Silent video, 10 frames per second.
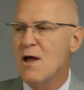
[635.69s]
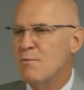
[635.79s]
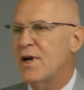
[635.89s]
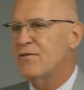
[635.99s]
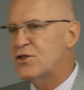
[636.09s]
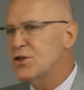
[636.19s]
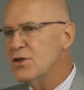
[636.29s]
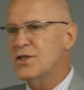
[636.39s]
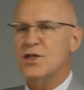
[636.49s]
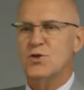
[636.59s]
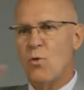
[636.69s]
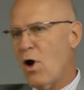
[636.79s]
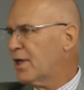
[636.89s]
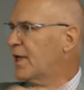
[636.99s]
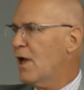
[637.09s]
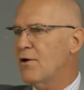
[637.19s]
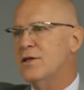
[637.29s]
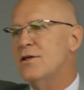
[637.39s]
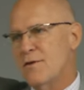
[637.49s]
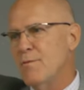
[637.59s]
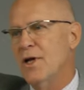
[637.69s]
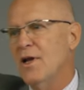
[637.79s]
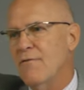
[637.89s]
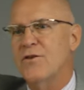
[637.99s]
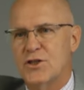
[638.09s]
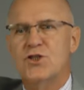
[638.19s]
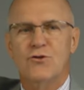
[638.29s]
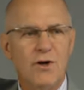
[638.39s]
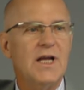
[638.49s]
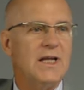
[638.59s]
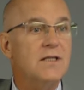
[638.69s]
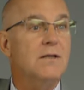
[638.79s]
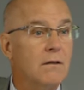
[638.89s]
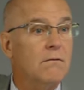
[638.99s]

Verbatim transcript: But if Susie is walking out into the middle of the street,